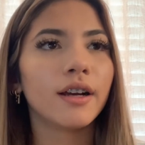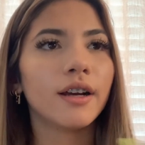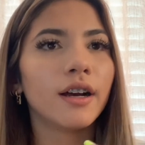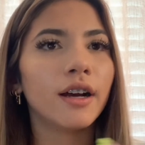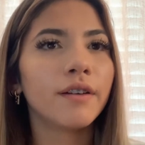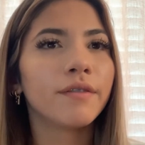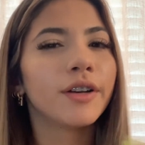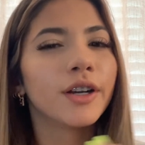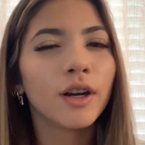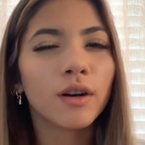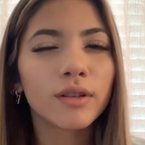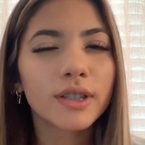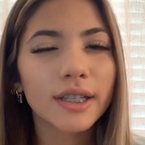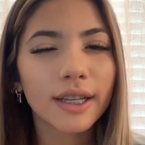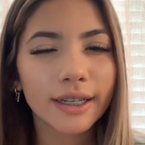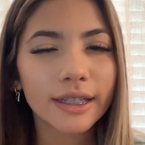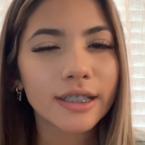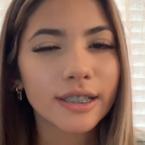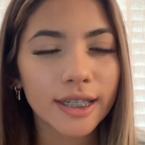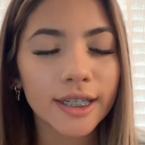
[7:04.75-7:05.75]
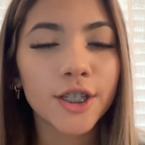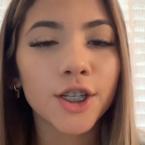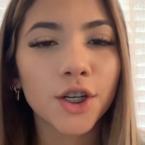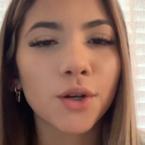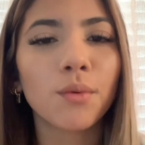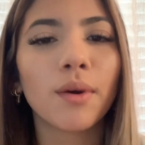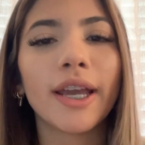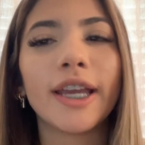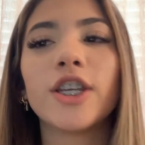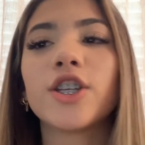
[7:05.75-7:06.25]
of your own like
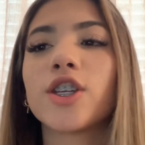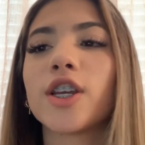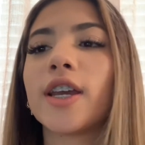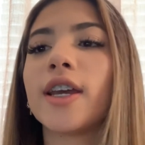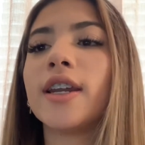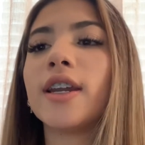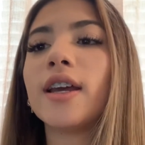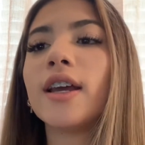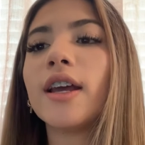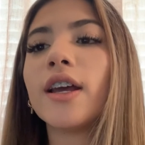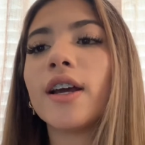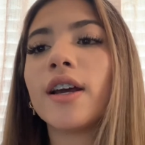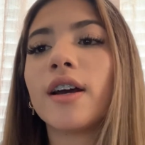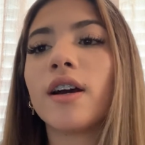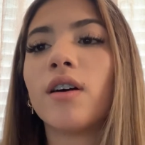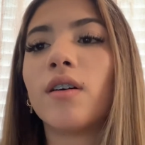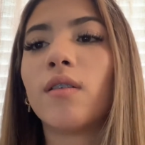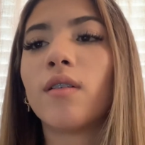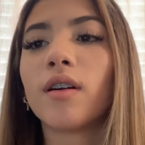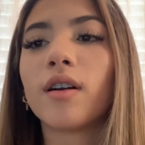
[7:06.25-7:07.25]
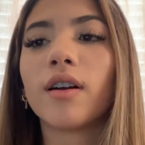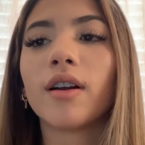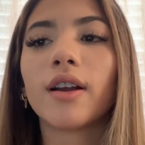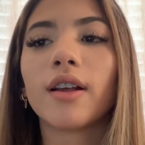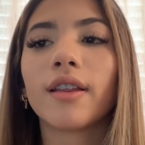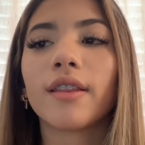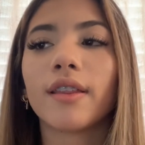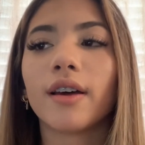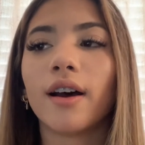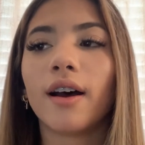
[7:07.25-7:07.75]
situation or
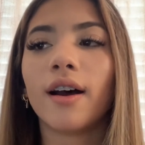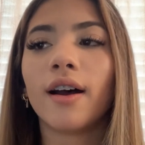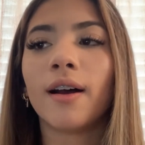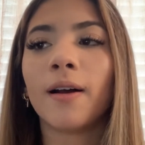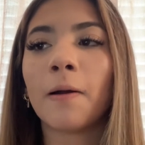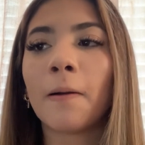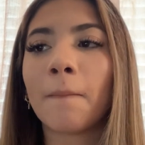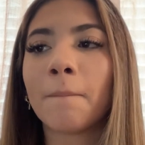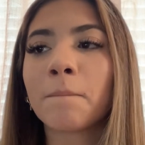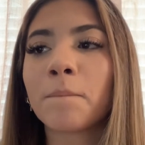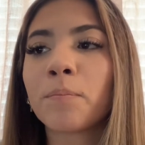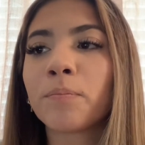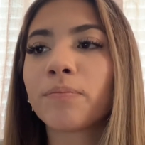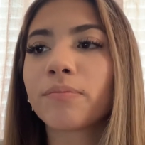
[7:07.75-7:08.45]
the